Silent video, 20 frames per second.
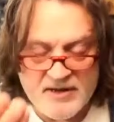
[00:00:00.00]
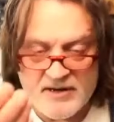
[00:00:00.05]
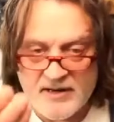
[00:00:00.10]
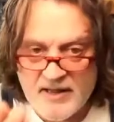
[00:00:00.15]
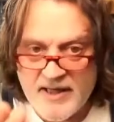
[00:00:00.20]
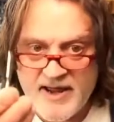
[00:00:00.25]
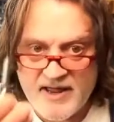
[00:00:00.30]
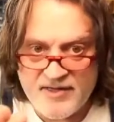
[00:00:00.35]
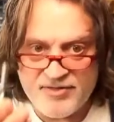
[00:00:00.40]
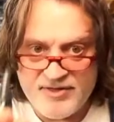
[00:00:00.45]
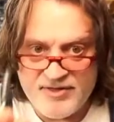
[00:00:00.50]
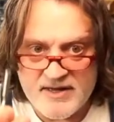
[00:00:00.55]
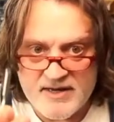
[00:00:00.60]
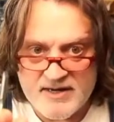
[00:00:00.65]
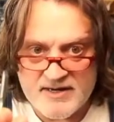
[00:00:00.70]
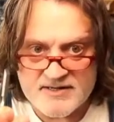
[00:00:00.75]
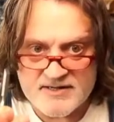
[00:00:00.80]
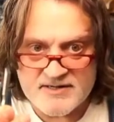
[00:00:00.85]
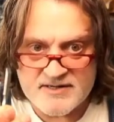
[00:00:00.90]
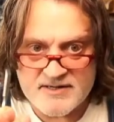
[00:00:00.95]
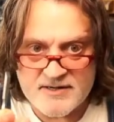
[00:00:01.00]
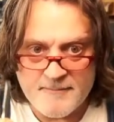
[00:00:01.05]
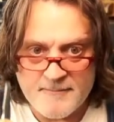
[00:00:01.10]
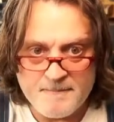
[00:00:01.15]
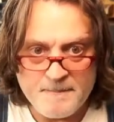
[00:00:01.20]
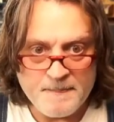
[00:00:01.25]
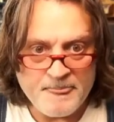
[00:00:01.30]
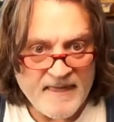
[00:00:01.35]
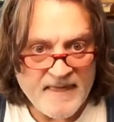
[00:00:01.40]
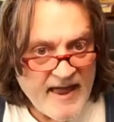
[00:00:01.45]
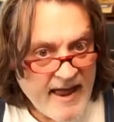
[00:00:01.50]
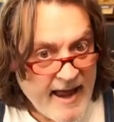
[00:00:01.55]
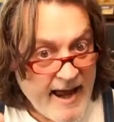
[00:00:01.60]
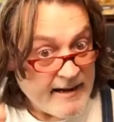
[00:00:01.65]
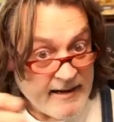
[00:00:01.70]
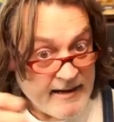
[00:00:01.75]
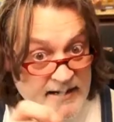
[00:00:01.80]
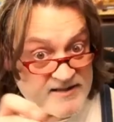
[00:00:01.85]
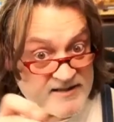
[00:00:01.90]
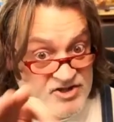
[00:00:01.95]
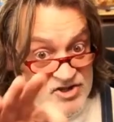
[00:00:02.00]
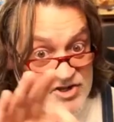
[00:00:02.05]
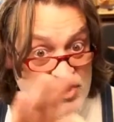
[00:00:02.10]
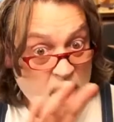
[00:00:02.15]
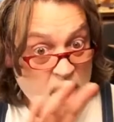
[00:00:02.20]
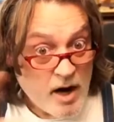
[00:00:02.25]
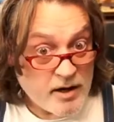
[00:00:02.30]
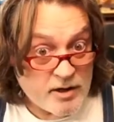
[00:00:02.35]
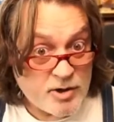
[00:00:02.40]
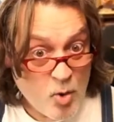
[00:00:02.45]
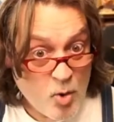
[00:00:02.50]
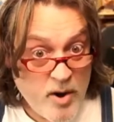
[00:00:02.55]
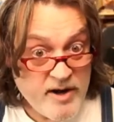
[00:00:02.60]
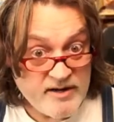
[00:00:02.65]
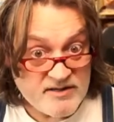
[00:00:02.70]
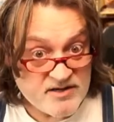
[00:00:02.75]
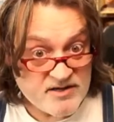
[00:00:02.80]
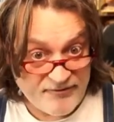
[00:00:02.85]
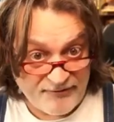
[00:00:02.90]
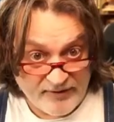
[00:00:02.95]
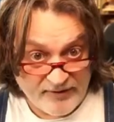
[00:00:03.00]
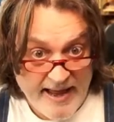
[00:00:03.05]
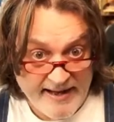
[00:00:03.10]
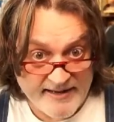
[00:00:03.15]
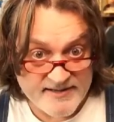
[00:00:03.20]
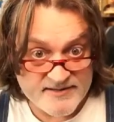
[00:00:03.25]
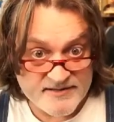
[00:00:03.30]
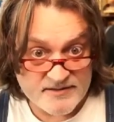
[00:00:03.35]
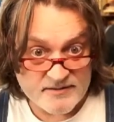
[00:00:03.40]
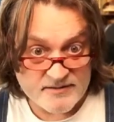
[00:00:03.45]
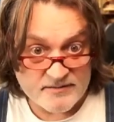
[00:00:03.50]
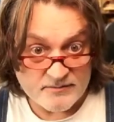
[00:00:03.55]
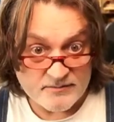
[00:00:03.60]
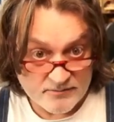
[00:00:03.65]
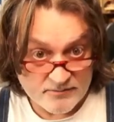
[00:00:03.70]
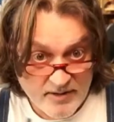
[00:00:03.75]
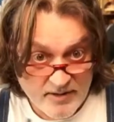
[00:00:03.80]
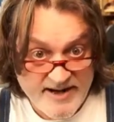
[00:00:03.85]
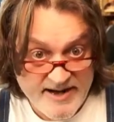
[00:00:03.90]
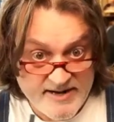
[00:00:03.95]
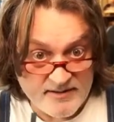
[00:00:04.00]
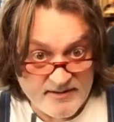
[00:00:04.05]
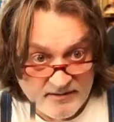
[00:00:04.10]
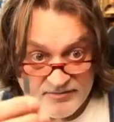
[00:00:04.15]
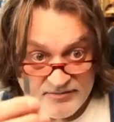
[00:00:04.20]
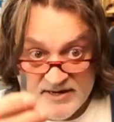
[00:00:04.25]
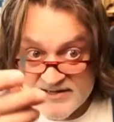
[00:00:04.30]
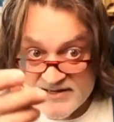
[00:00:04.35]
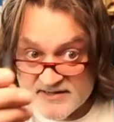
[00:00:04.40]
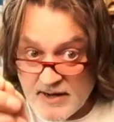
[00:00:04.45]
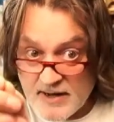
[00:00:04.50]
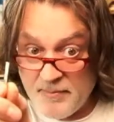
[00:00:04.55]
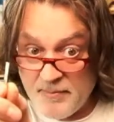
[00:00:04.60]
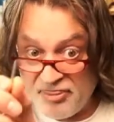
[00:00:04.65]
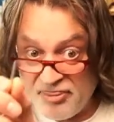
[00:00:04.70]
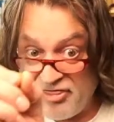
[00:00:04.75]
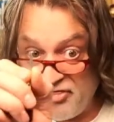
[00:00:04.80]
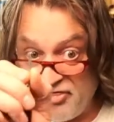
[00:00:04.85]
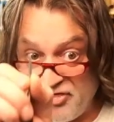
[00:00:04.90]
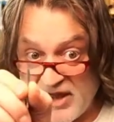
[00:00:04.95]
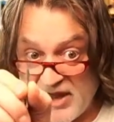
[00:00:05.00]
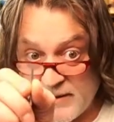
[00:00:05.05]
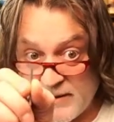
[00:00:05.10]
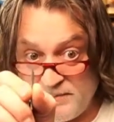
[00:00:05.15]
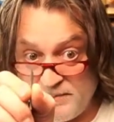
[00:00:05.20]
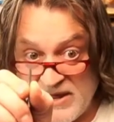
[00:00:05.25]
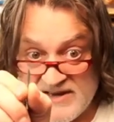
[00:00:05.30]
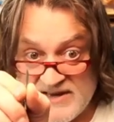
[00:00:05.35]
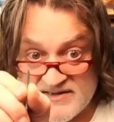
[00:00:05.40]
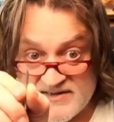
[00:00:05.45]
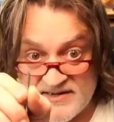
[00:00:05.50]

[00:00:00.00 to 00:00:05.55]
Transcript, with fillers: like this, and it's not going to flex, right? This is a thick piece of